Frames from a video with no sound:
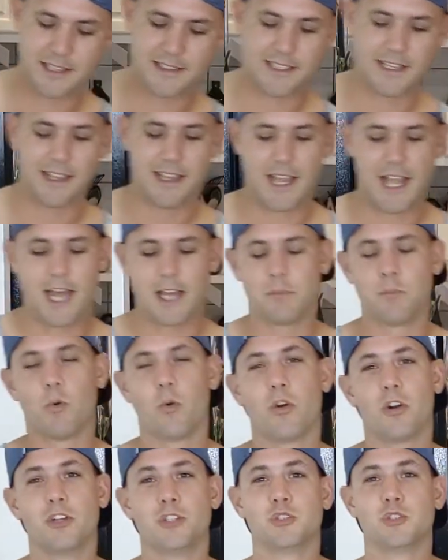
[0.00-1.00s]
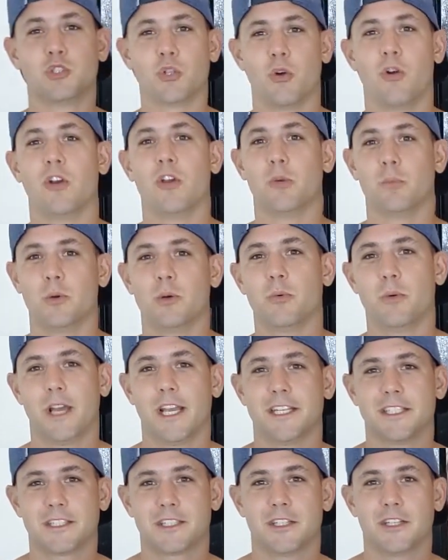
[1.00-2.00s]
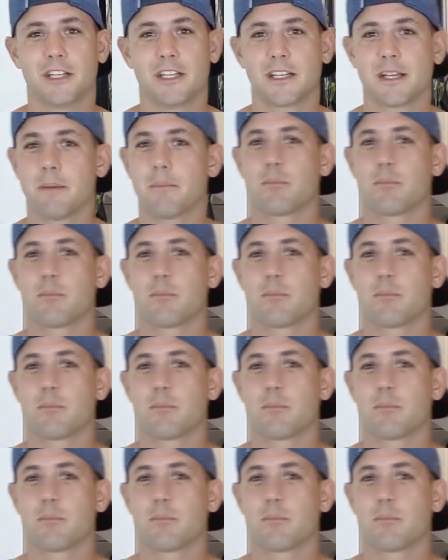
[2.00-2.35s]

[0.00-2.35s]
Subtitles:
a lot more enjoyable way to cook.